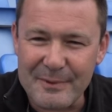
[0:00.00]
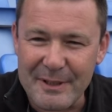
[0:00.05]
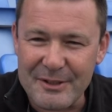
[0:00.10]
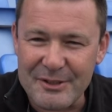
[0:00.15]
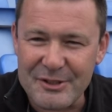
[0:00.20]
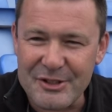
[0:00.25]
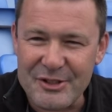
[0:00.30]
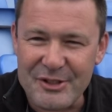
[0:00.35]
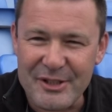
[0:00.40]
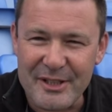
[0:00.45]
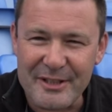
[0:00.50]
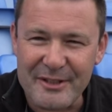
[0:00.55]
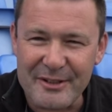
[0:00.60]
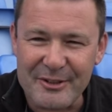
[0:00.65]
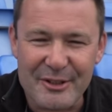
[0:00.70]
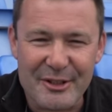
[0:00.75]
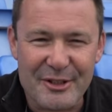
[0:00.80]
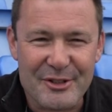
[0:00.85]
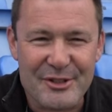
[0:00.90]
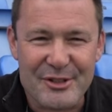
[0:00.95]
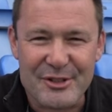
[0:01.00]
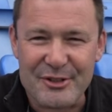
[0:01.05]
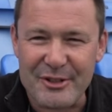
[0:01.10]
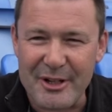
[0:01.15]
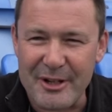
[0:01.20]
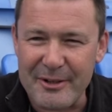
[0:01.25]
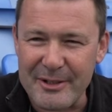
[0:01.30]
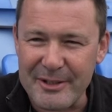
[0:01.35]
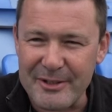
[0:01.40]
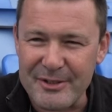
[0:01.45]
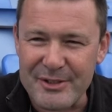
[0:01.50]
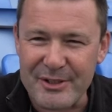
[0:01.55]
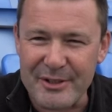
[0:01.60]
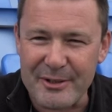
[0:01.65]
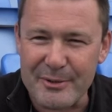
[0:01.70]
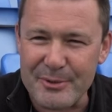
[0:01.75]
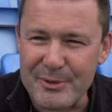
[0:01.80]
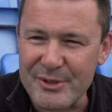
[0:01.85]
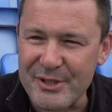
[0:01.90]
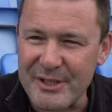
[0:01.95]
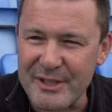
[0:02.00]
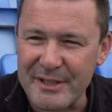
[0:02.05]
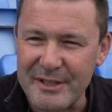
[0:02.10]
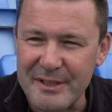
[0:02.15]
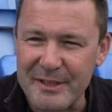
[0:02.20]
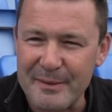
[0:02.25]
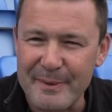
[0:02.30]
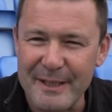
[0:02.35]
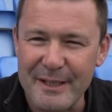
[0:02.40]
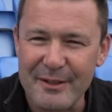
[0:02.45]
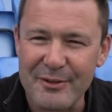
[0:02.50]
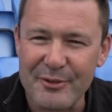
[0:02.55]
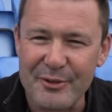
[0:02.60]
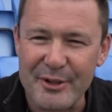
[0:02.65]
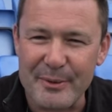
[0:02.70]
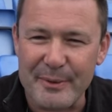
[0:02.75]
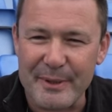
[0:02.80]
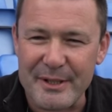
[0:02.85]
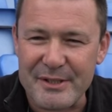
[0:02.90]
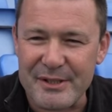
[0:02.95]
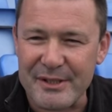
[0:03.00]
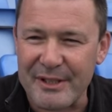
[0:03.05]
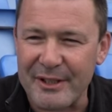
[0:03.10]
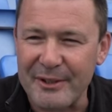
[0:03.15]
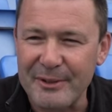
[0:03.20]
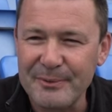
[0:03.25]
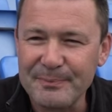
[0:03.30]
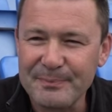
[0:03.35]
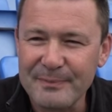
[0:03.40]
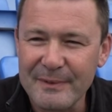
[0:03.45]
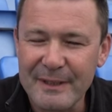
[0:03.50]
As you say, the grass is growing. So it was seeded about 3 weeks ago.